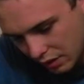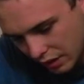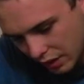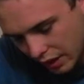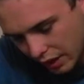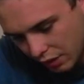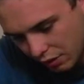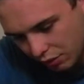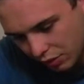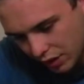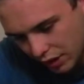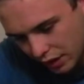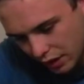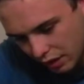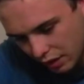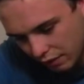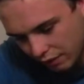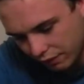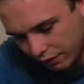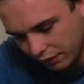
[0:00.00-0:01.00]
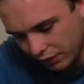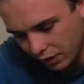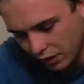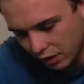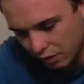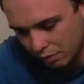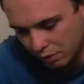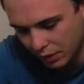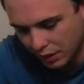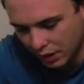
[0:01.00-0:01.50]
I don't think I got
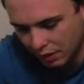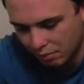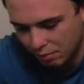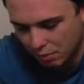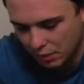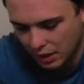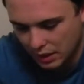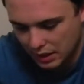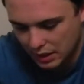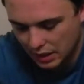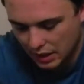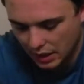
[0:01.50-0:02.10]
flood, but I might